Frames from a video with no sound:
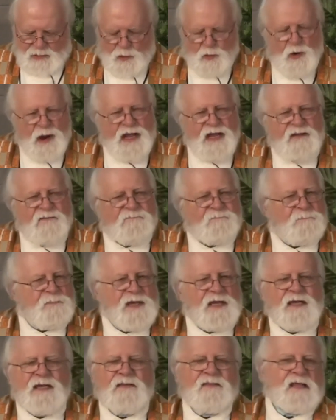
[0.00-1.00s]
a way of
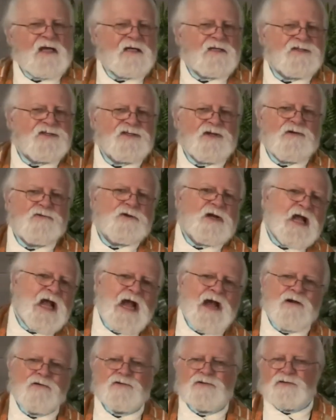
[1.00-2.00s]
being that is so
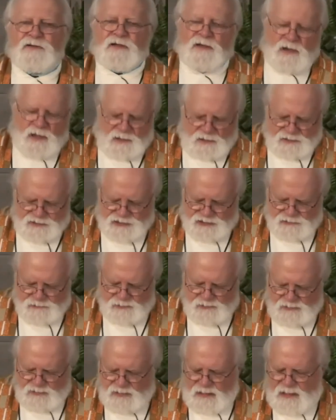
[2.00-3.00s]

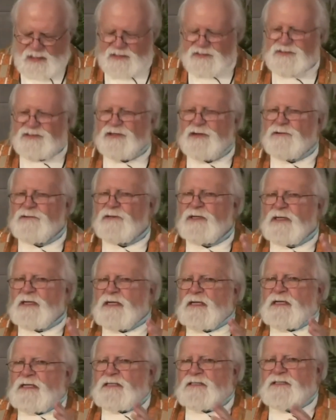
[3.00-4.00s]
countercultural, so
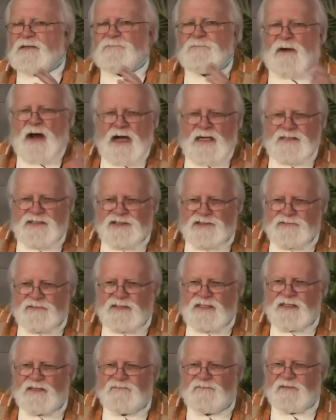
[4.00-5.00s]

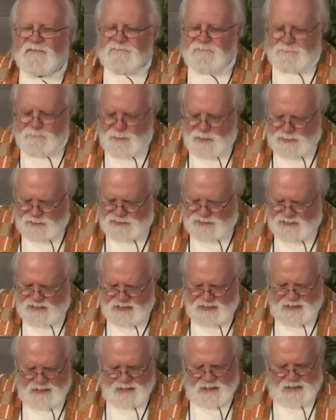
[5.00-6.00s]
demonstrative of
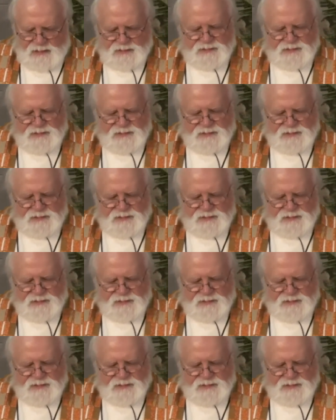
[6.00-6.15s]
mercy,